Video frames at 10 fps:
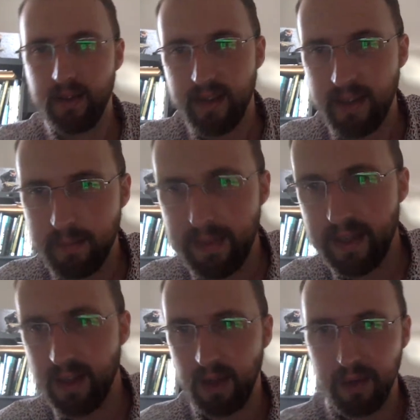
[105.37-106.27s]
In
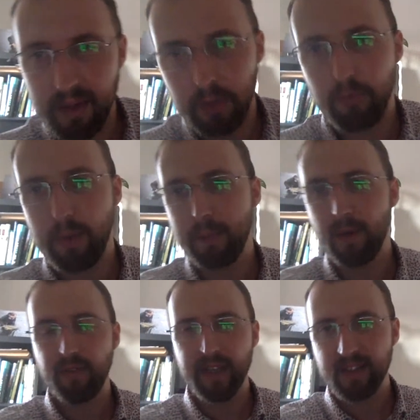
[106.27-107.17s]
pin. Oh, I love my.
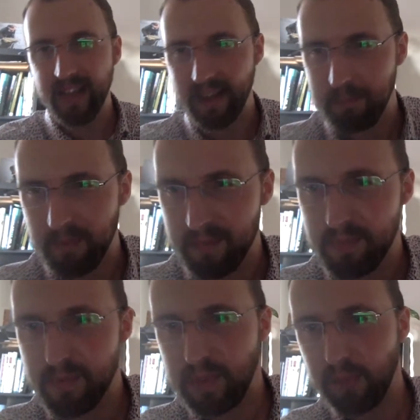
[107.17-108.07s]

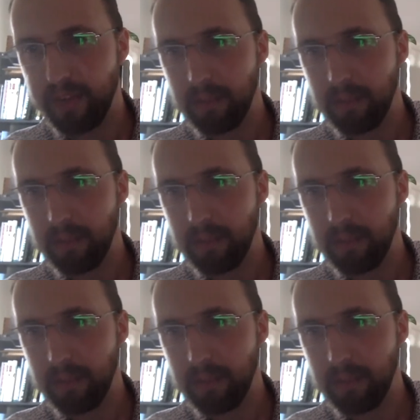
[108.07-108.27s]
Loving